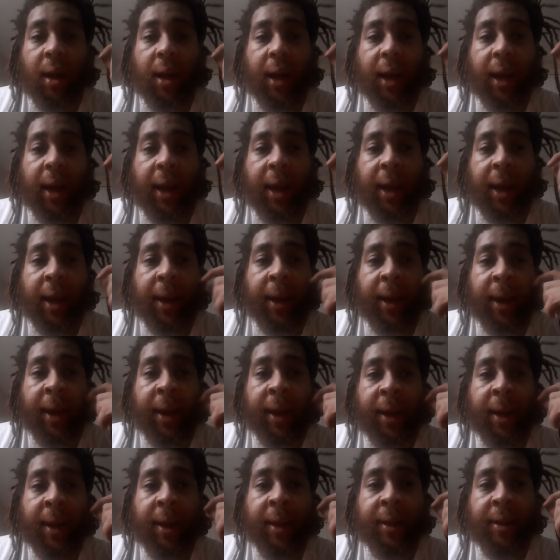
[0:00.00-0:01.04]

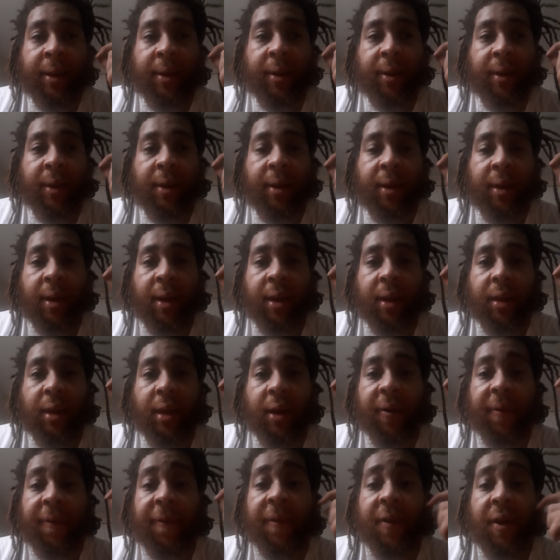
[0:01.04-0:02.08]
and
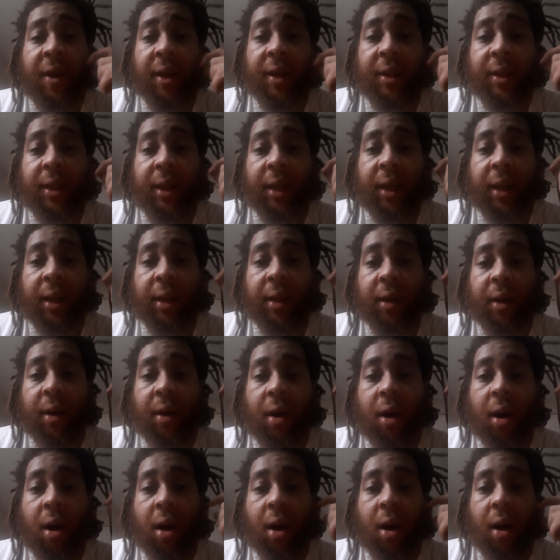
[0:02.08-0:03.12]
there are fees to get the
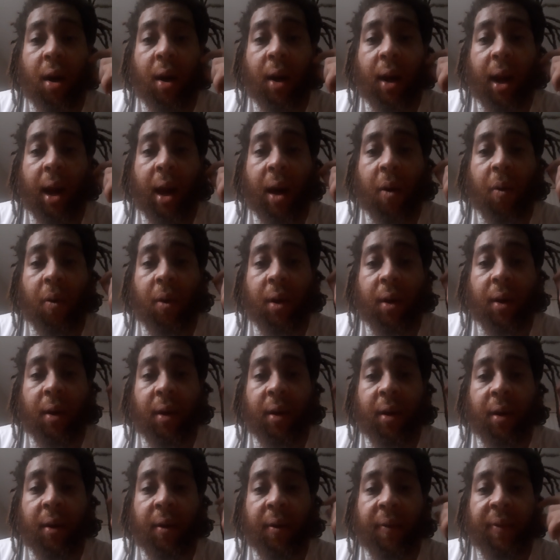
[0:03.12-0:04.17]
car out
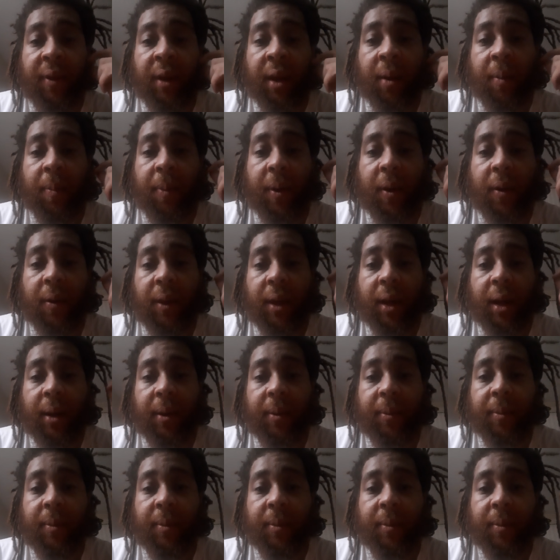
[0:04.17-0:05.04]
of the impound lot.